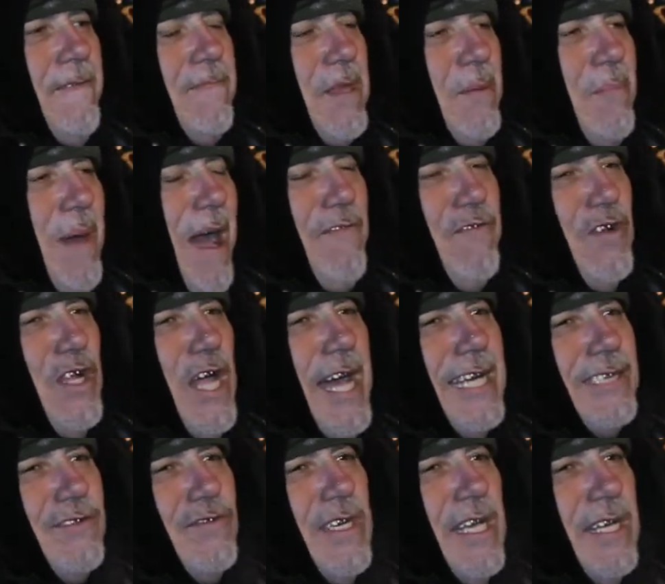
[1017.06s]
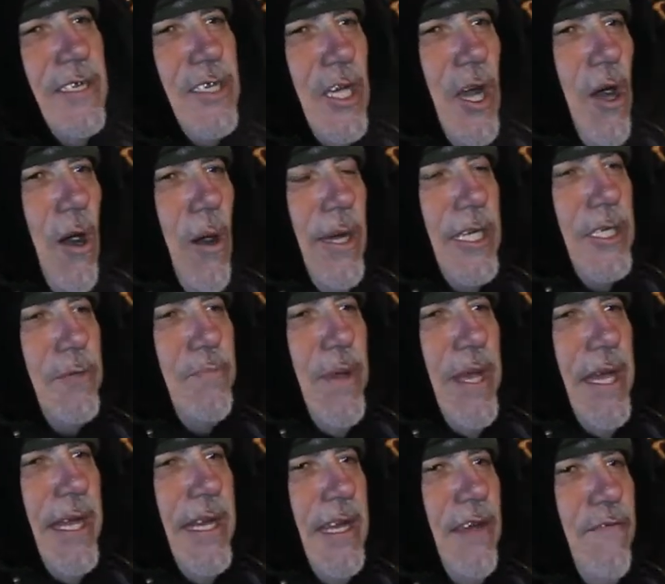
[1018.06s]
my philosophy has always
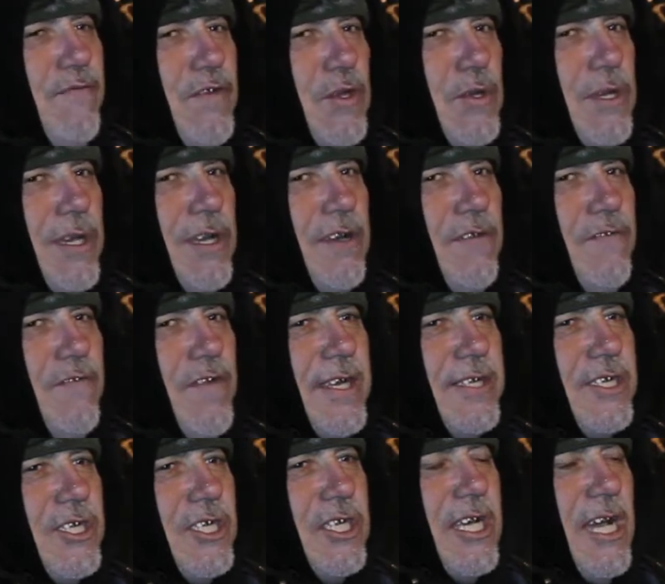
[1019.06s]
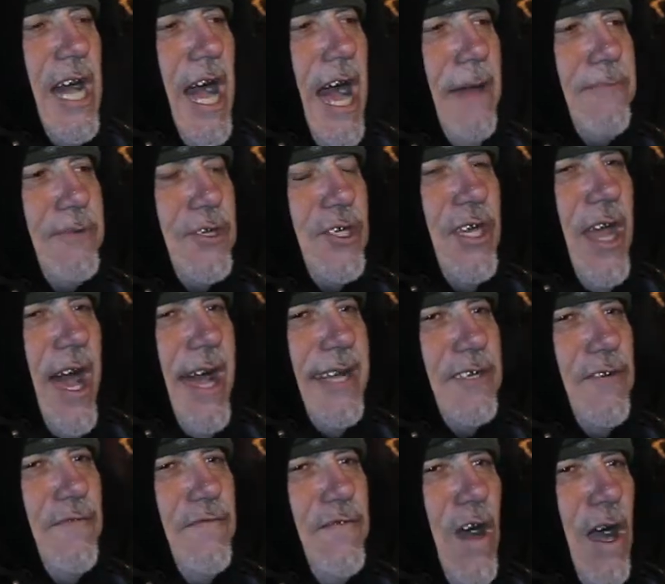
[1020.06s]
been, if you can convince the cops not
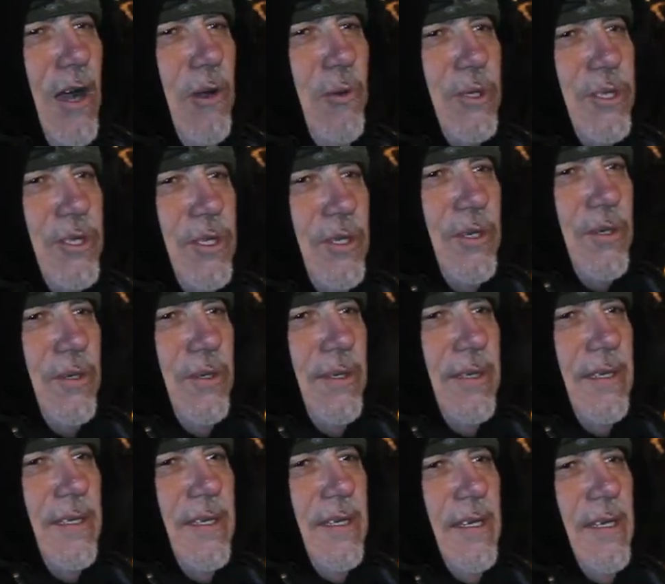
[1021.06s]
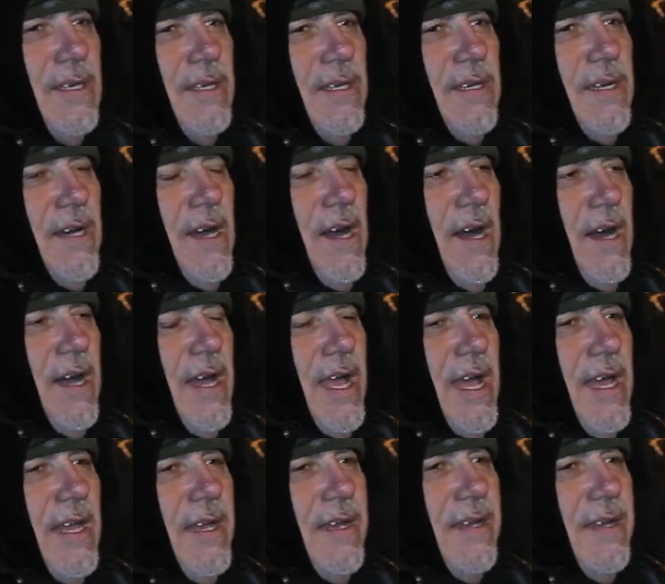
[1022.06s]
to fuck with you, and